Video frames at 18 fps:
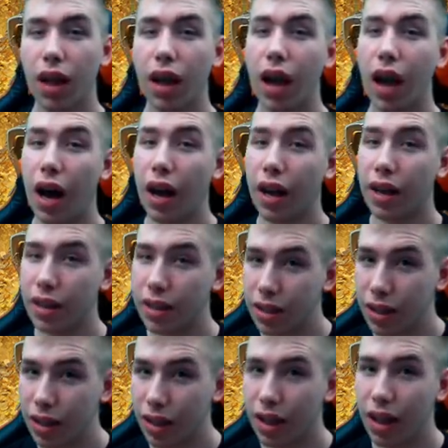
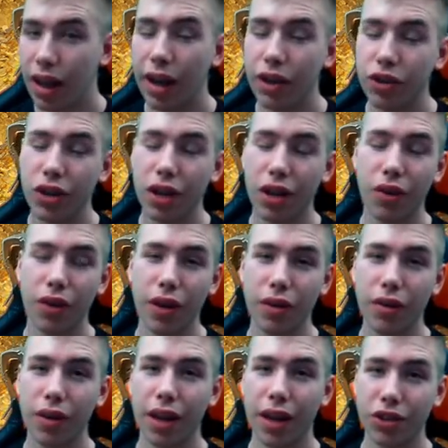Until HIJO got a rank
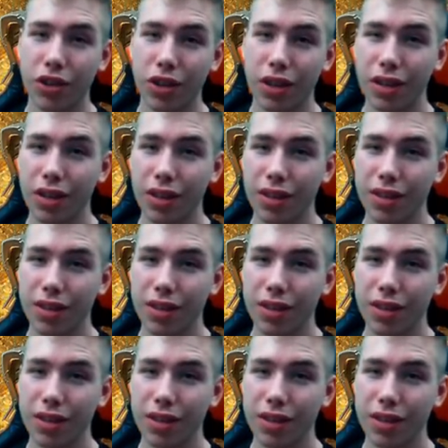1 Legend.